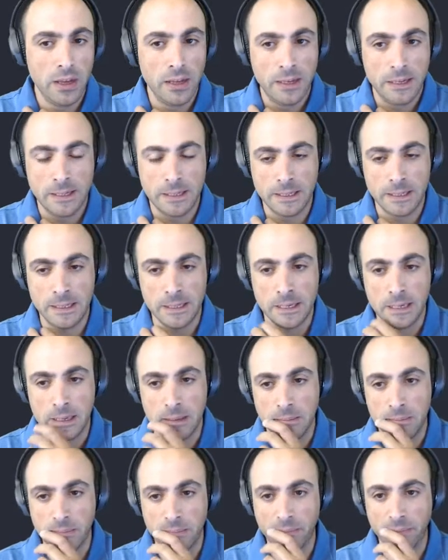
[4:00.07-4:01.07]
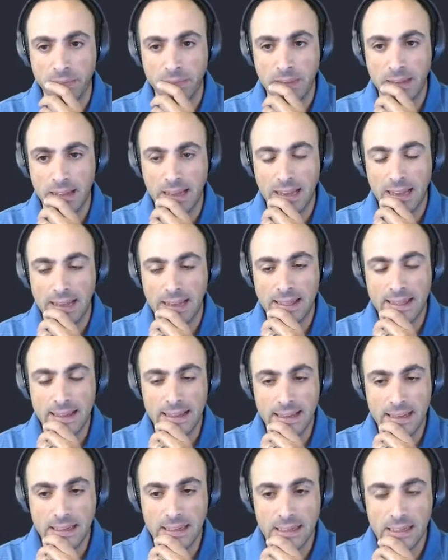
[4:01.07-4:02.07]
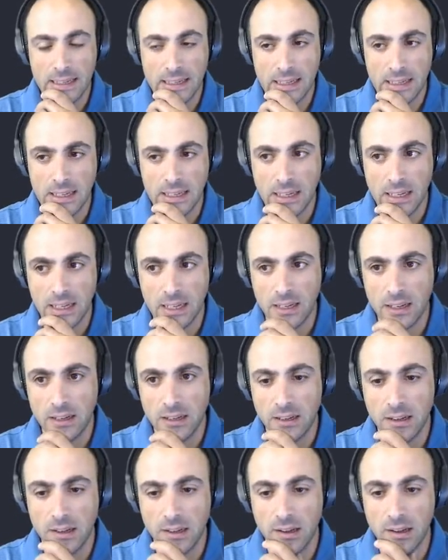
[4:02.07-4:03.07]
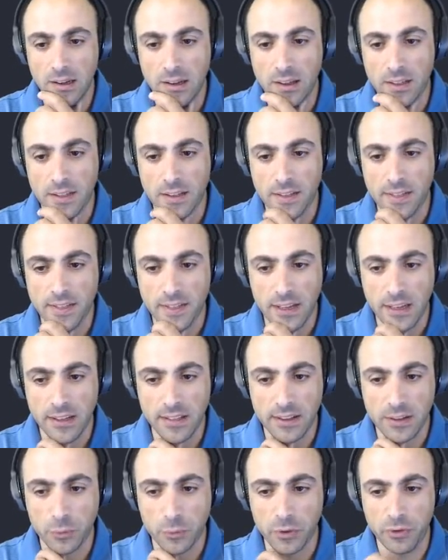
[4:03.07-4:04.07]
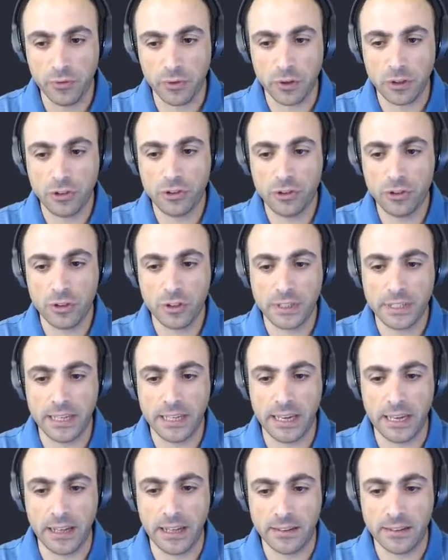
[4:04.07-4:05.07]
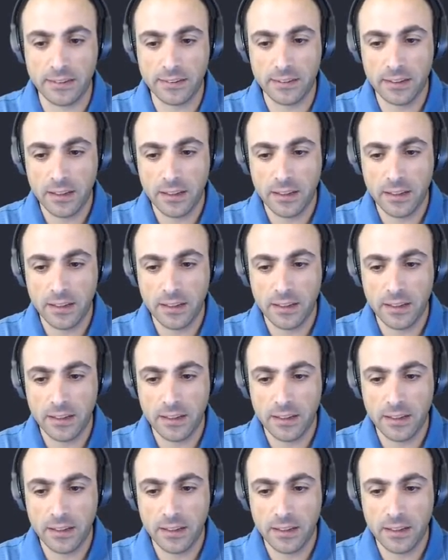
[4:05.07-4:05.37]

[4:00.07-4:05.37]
I think the thing that we for sure can't